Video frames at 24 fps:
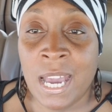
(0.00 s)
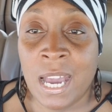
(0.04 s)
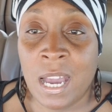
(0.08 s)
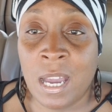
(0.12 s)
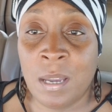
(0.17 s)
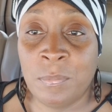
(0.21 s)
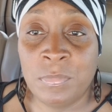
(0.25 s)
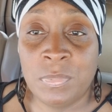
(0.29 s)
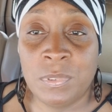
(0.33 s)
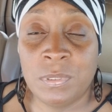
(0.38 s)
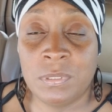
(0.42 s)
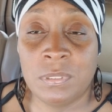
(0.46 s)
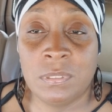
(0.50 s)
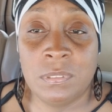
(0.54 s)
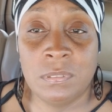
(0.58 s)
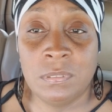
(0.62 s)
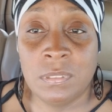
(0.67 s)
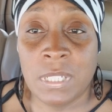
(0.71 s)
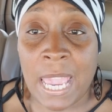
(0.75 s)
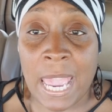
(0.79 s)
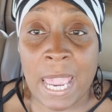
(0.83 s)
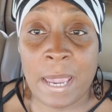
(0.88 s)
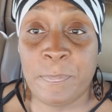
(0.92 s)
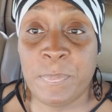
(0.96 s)
Um,
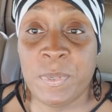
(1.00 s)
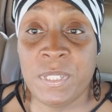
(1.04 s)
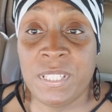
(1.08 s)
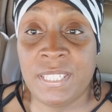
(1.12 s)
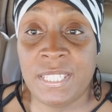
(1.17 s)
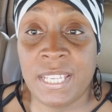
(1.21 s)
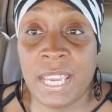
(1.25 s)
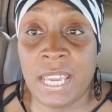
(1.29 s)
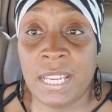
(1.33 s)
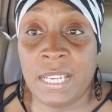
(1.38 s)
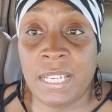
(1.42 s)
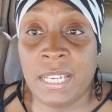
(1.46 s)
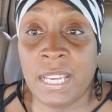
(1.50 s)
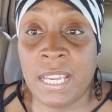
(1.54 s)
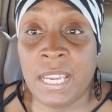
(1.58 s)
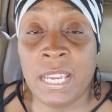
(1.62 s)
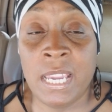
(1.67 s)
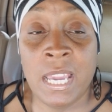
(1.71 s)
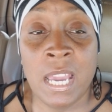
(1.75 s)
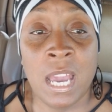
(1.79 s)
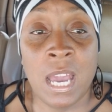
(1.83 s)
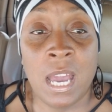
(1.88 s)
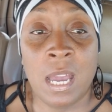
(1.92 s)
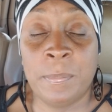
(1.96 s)
happy Saturday.
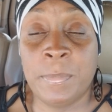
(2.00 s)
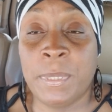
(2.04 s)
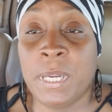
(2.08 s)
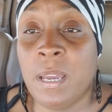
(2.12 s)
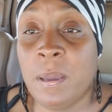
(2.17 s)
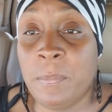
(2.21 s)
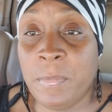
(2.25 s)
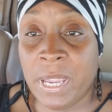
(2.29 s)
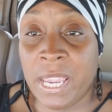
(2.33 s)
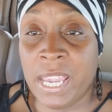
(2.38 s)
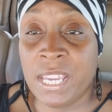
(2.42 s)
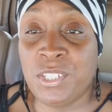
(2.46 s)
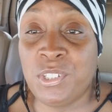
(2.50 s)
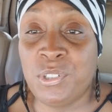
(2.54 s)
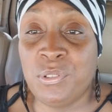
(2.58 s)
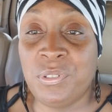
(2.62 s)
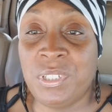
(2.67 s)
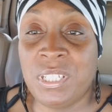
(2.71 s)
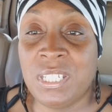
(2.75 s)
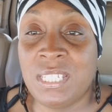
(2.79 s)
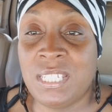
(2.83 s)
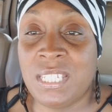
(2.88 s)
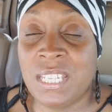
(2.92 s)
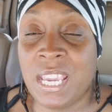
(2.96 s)
I'm coming at you
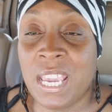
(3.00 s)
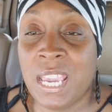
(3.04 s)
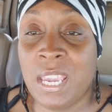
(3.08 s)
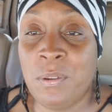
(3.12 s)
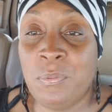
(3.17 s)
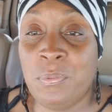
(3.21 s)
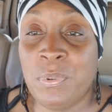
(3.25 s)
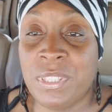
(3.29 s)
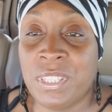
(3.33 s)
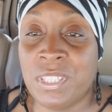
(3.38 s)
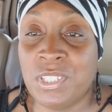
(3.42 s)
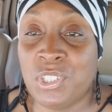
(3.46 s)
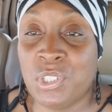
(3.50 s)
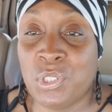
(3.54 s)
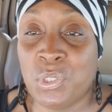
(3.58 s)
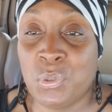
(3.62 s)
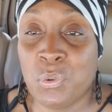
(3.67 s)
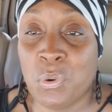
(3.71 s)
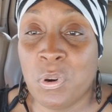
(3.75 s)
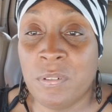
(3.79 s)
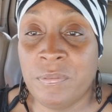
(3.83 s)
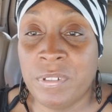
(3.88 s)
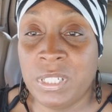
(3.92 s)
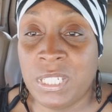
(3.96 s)
today with the
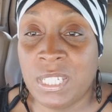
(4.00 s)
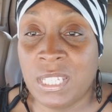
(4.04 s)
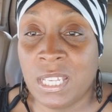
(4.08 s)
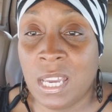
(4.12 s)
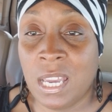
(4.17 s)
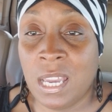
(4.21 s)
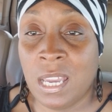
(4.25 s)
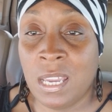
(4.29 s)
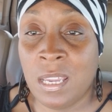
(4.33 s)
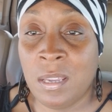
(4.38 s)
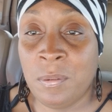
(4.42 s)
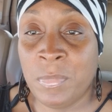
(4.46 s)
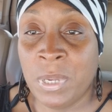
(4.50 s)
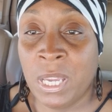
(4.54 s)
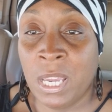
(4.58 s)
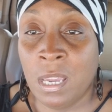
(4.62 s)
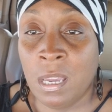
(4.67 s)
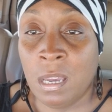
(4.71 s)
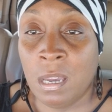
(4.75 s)
story time.